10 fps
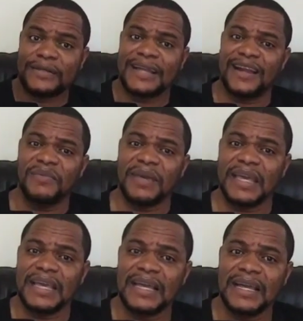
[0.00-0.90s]
then you're
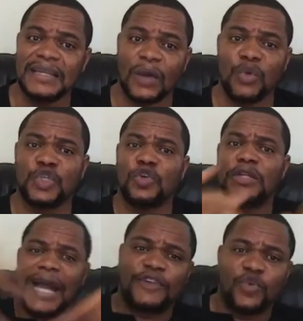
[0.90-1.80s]
telling me
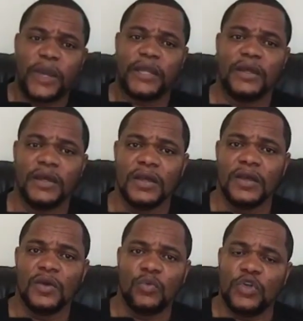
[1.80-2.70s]
that we should not do
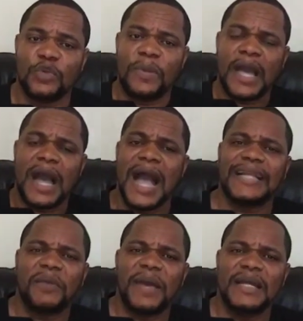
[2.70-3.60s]
it. We should
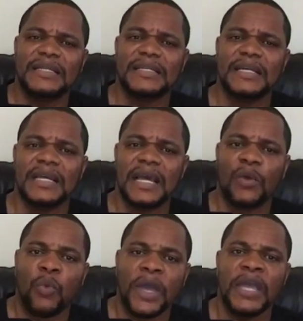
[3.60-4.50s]
be adamant.